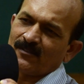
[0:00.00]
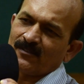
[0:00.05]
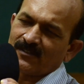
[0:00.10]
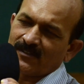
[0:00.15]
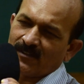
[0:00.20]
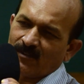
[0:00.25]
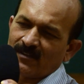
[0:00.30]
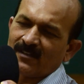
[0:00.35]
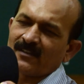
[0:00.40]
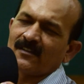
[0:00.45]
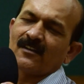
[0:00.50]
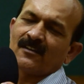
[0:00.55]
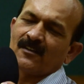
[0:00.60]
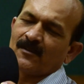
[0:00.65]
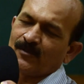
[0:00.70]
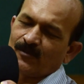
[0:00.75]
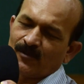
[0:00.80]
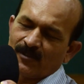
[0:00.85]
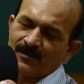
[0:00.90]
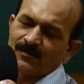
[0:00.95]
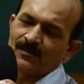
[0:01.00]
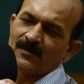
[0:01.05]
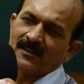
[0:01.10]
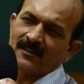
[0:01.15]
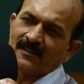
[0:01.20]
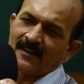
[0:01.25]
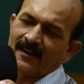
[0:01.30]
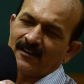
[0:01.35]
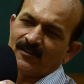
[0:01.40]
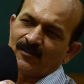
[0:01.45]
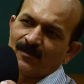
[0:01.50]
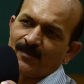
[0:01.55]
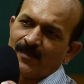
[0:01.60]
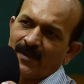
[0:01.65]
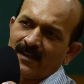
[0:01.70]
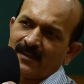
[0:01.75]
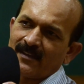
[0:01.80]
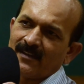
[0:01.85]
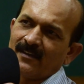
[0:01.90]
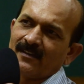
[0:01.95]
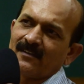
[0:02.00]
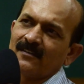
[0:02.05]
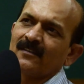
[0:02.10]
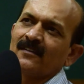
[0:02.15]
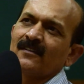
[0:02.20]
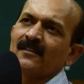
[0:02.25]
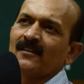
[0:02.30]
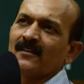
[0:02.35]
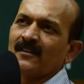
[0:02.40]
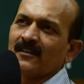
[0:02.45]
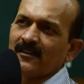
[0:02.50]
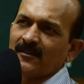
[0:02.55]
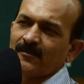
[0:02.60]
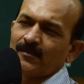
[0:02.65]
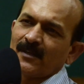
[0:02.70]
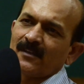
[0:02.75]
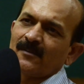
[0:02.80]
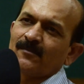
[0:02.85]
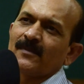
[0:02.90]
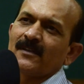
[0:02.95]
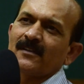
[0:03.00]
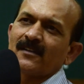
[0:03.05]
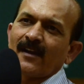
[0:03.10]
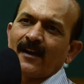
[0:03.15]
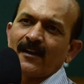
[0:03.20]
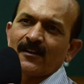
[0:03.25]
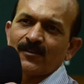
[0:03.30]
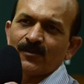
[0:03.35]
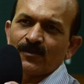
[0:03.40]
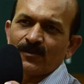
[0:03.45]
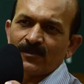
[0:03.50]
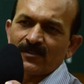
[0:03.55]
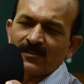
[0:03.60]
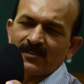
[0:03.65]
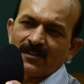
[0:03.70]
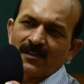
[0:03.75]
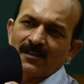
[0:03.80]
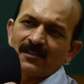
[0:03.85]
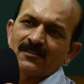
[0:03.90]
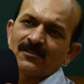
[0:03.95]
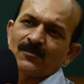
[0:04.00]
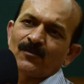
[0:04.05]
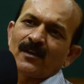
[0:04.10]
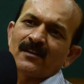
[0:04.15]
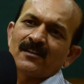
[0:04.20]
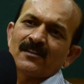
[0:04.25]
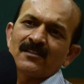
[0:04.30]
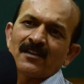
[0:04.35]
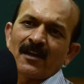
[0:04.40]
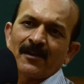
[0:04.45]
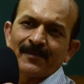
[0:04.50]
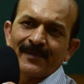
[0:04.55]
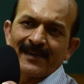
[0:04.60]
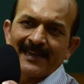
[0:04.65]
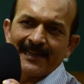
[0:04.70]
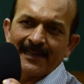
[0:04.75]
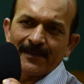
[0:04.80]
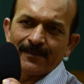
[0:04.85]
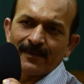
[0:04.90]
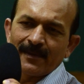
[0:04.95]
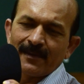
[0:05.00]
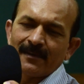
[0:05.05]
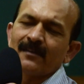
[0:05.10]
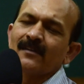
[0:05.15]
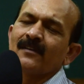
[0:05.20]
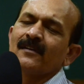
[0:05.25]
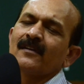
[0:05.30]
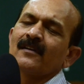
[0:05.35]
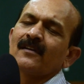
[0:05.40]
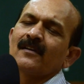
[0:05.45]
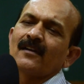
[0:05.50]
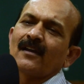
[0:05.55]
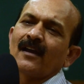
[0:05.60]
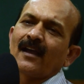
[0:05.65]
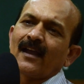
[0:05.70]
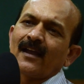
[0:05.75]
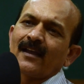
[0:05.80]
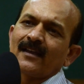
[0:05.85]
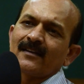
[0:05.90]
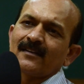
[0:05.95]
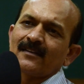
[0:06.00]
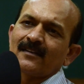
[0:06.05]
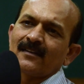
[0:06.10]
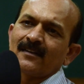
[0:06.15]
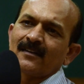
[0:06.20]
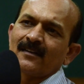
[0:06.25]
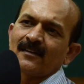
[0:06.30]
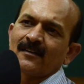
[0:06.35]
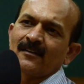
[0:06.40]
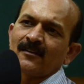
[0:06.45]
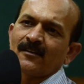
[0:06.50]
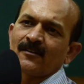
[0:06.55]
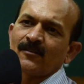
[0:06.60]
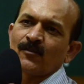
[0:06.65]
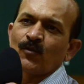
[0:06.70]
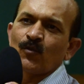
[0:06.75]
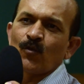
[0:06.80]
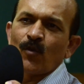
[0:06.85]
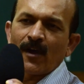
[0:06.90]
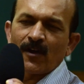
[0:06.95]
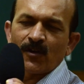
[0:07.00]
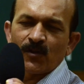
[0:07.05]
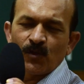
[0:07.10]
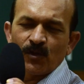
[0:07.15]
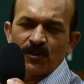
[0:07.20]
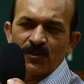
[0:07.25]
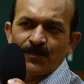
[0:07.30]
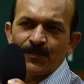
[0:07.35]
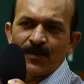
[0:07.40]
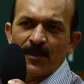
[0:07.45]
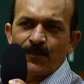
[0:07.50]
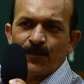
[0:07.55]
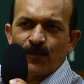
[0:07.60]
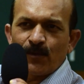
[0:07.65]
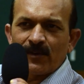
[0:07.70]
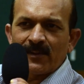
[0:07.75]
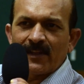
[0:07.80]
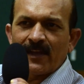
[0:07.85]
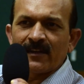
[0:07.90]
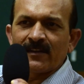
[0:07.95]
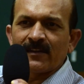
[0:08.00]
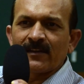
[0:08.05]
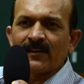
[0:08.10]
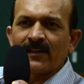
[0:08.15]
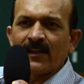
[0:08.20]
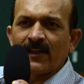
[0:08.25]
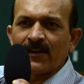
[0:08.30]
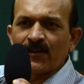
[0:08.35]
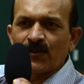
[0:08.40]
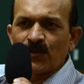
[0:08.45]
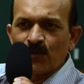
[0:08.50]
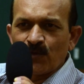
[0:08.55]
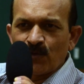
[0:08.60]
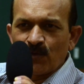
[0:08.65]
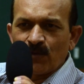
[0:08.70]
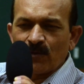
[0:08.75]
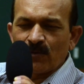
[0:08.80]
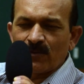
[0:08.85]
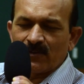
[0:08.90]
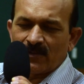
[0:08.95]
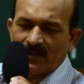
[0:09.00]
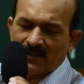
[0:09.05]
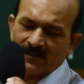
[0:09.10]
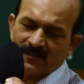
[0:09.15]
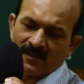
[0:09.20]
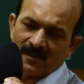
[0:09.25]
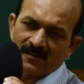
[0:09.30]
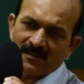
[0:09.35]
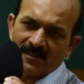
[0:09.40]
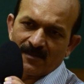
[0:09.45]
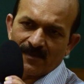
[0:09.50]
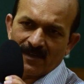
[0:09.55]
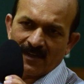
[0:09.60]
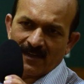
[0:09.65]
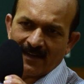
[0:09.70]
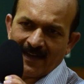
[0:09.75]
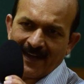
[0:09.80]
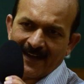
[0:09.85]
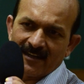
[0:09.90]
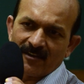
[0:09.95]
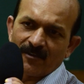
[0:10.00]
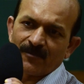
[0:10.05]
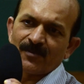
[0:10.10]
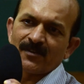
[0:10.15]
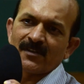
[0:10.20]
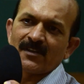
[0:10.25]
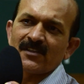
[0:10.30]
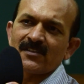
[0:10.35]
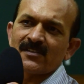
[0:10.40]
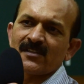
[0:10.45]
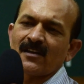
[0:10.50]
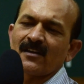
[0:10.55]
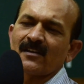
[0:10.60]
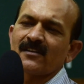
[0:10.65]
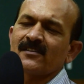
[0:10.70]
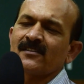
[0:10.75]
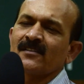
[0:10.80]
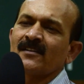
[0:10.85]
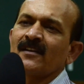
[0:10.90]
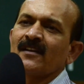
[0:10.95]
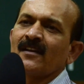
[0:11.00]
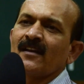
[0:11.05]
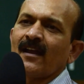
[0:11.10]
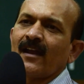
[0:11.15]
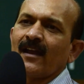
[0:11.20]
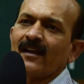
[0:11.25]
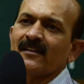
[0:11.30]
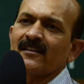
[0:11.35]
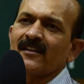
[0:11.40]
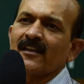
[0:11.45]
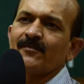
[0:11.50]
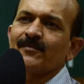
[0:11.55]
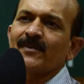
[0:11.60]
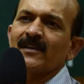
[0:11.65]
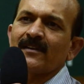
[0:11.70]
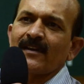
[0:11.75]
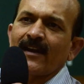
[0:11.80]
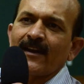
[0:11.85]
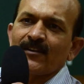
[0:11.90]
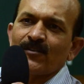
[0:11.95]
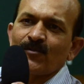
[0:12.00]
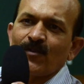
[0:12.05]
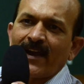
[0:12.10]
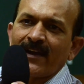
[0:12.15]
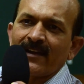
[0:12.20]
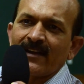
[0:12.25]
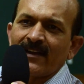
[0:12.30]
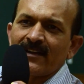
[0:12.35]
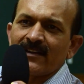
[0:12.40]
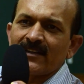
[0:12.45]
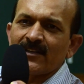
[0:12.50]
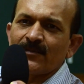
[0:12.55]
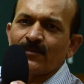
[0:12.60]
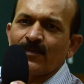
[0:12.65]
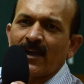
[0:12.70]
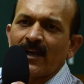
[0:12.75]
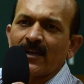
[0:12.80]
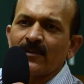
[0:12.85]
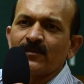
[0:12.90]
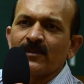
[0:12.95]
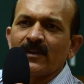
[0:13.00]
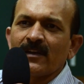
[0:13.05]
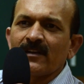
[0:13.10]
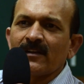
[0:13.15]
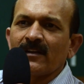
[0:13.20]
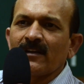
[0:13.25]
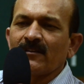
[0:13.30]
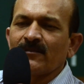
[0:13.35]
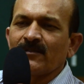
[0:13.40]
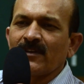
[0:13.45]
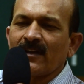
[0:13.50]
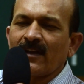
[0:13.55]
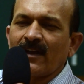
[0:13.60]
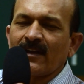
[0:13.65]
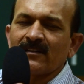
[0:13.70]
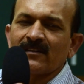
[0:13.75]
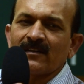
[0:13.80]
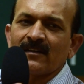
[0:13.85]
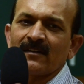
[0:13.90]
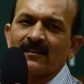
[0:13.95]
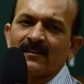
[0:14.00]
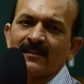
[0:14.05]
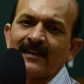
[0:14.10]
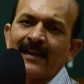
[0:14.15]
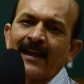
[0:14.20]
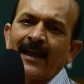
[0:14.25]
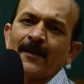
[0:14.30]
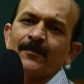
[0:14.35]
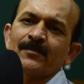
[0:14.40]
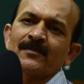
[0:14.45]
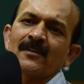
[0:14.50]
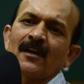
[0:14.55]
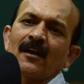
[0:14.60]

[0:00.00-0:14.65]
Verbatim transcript: no shortcut of course we try to make it but we try to search what is available and uh, who are those people that they do uh, the similar kind of research and then we try to identify where where are the gaps